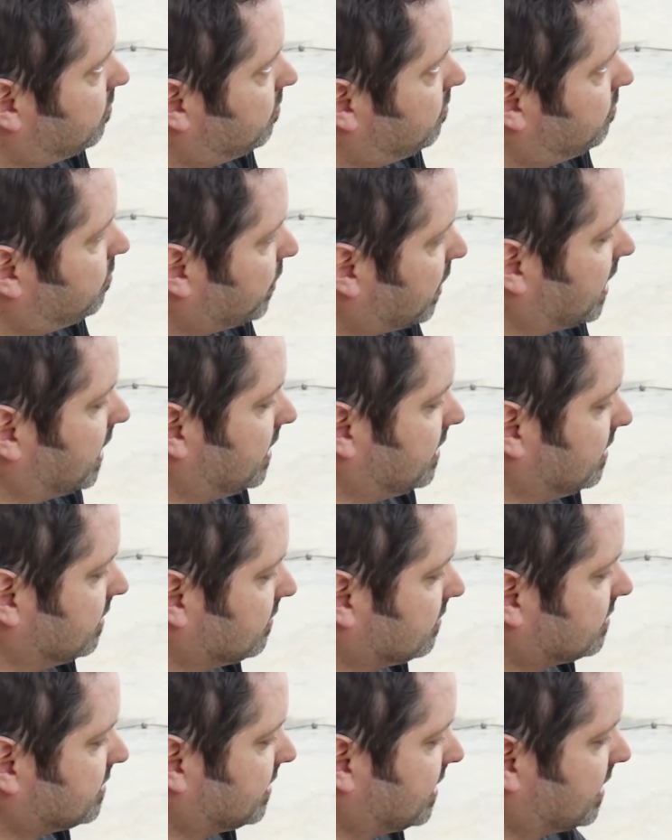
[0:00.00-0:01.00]
But it
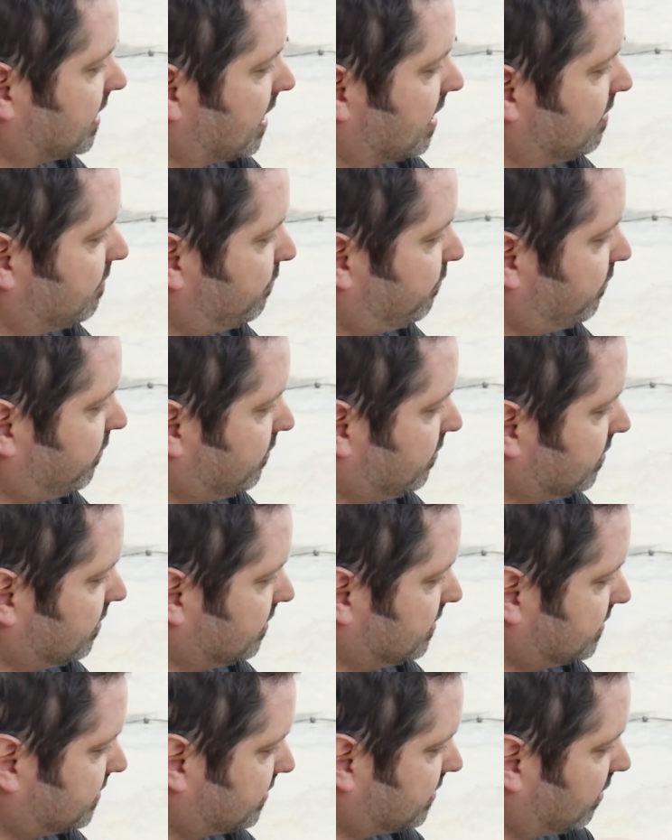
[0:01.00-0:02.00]
looks like I've
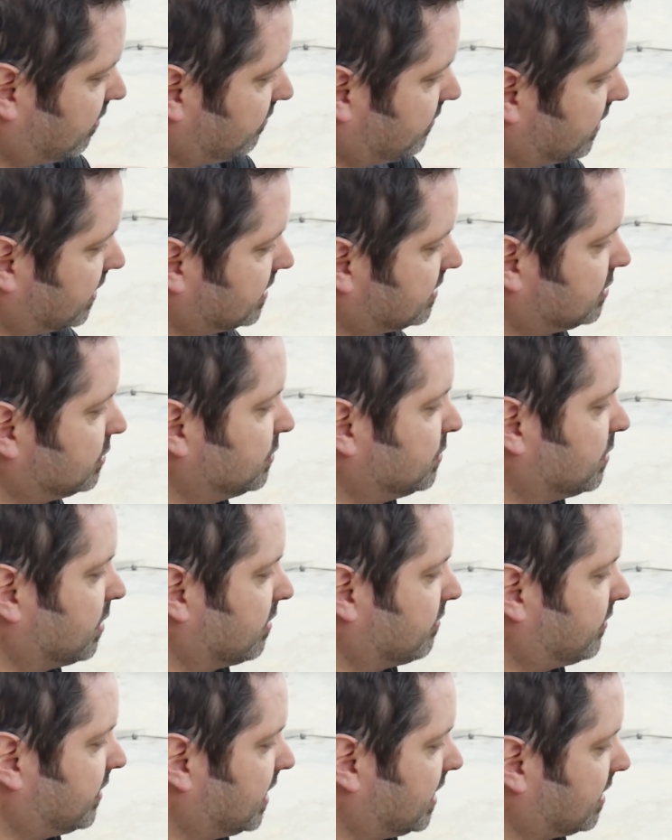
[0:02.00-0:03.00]
solved the issue
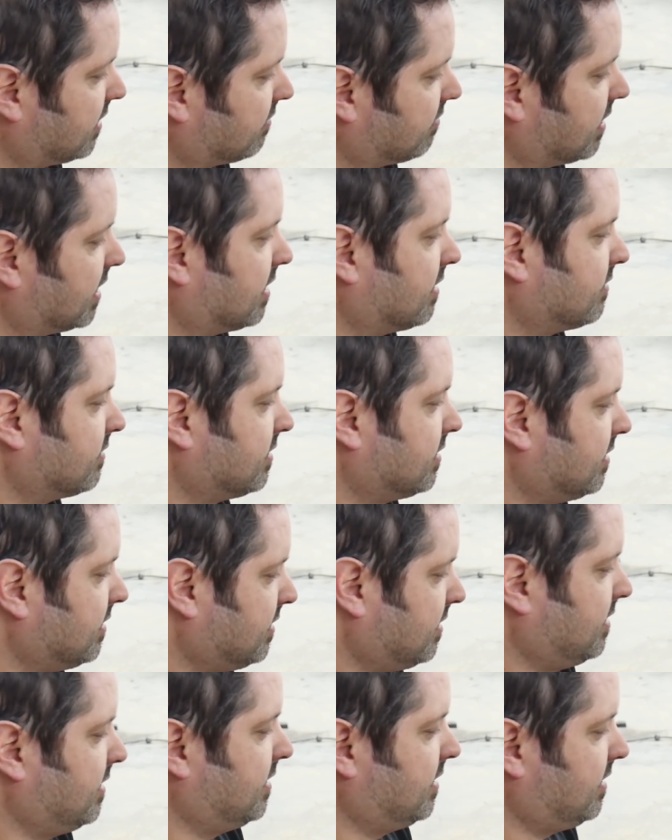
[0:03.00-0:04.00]
of getting around
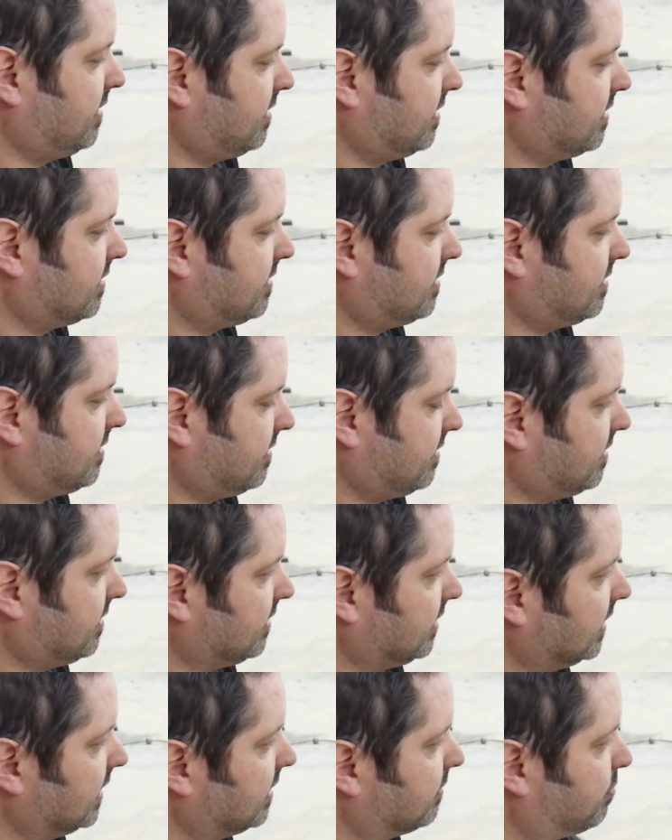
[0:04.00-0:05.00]
this
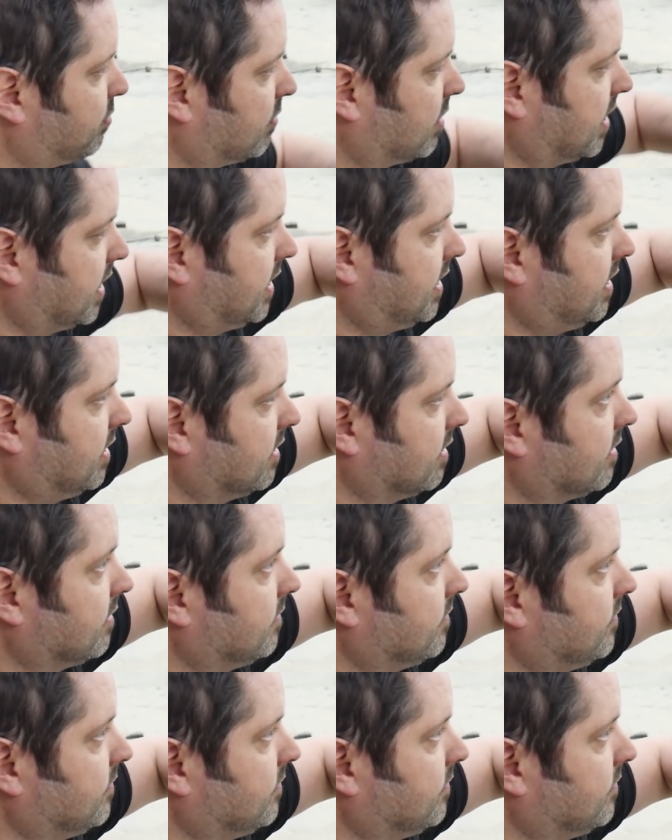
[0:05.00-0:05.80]
lip right here.